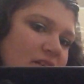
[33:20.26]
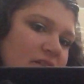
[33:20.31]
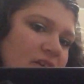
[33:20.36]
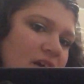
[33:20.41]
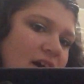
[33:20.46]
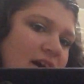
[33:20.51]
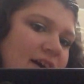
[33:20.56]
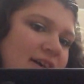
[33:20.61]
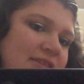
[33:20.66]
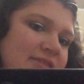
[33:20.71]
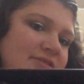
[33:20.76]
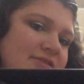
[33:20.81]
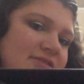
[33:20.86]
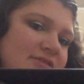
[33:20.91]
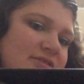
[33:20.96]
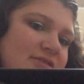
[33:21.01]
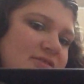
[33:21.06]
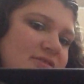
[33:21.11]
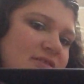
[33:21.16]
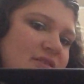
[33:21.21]
a lot
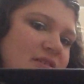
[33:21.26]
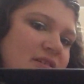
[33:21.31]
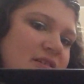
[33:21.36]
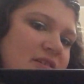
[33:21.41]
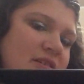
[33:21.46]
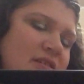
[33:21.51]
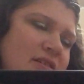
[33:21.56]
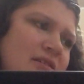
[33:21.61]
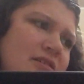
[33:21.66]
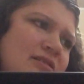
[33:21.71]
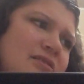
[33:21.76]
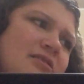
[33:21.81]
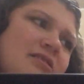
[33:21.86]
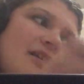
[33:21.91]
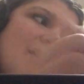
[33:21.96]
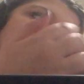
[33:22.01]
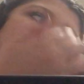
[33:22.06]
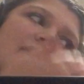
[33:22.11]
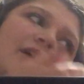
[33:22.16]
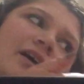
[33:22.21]

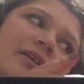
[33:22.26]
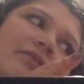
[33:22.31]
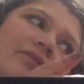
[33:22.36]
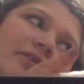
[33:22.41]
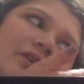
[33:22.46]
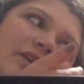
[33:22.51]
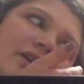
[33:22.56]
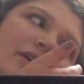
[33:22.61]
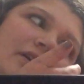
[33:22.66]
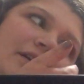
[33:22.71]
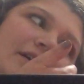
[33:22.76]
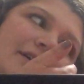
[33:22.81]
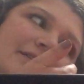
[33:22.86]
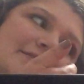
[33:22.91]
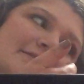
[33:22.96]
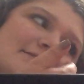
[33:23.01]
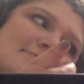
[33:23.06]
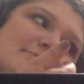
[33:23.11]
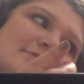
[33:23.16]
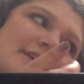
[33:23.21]
of effort, it
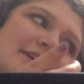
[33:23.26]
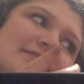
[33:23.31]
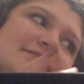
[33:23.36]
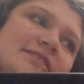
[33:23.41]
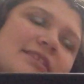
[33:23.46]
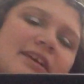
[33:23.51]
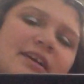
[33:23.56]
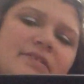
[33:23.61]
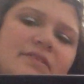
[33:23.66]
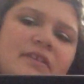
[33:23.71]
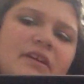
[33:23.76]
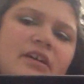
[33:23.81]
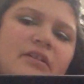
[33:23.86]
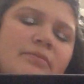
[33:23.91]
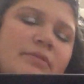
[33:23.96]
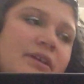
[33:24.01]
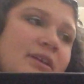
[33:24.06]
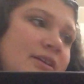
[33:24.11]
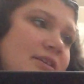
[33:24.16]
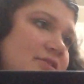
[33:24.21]
seems like, to get there
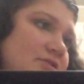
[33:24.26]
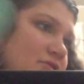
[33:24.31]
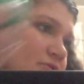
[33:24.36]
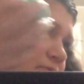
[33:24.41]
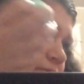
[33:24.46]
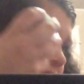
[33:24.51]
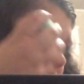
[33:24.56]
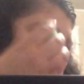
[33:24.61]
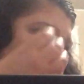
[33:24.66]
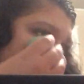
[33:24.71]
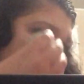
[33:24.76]
because you really